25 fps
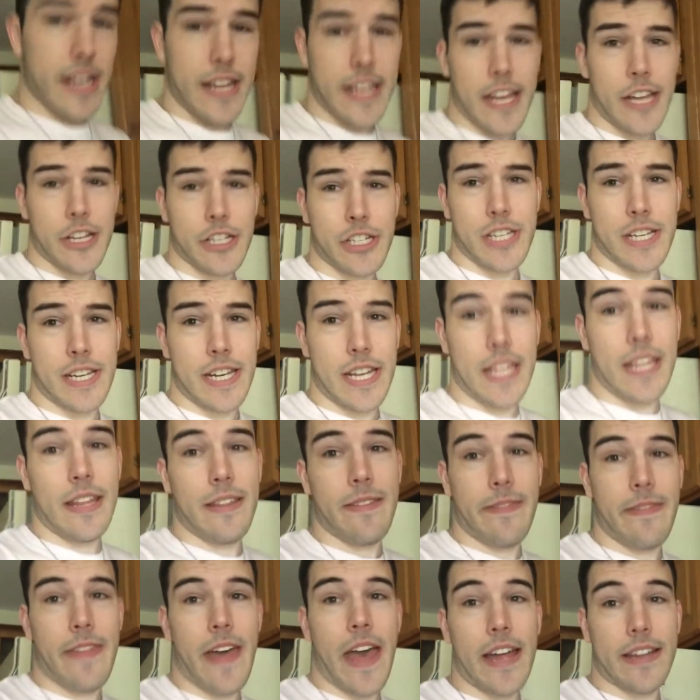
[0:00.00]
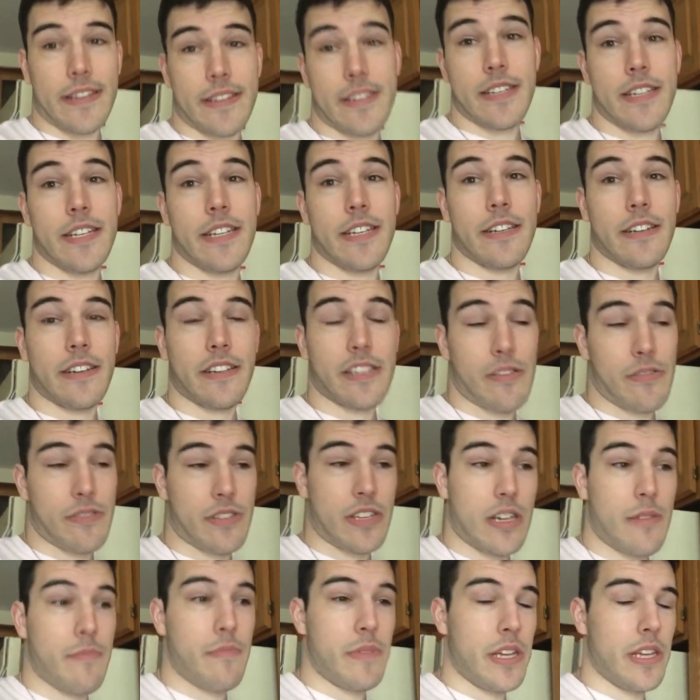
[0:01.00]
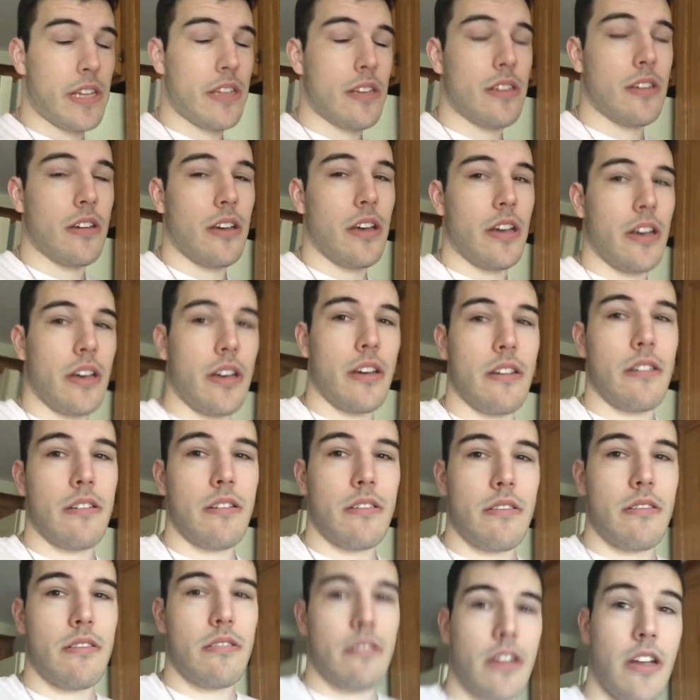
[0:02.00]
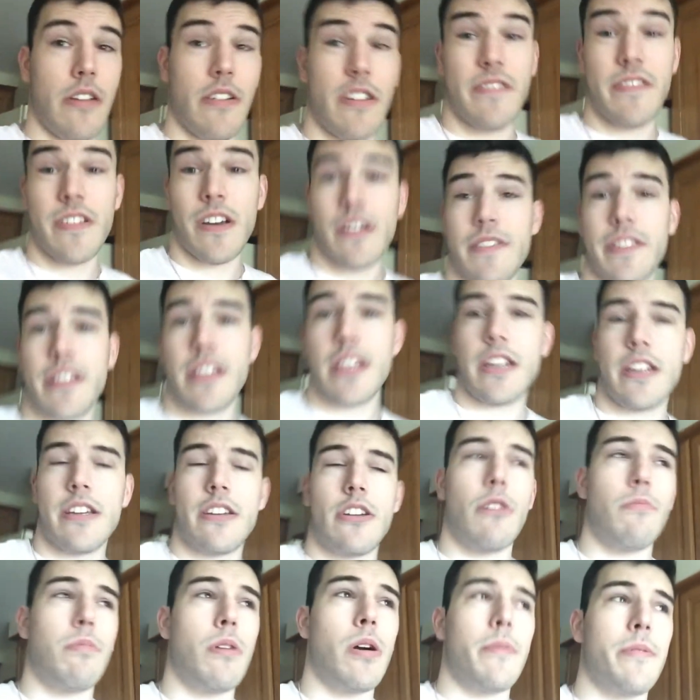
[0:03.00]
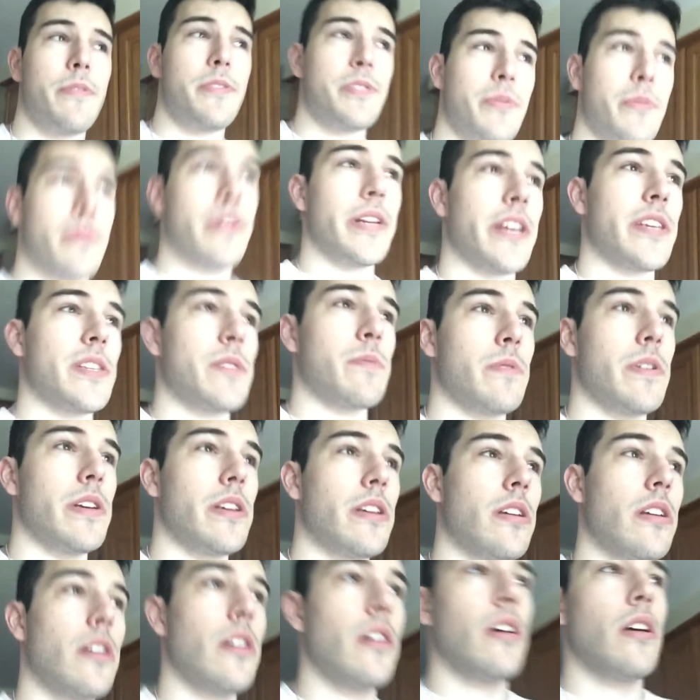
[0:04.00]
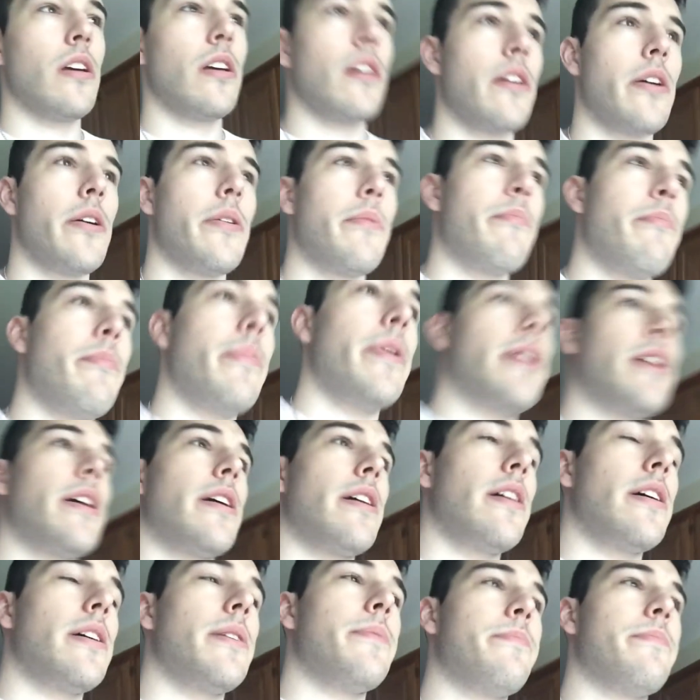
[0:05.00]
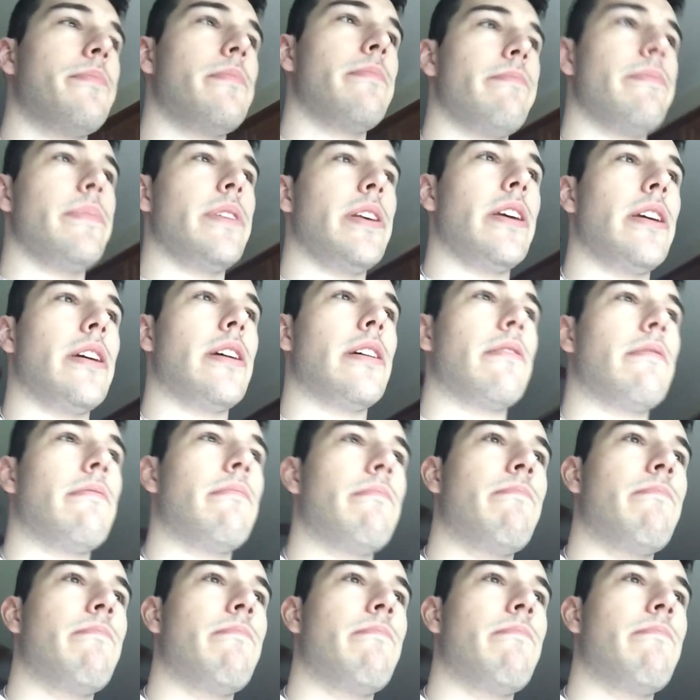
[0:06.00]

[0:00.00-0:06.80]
I actually need that tin, because I was gonna make uh, a red velvet cake. I'll probably do it next week, but uh, yeah.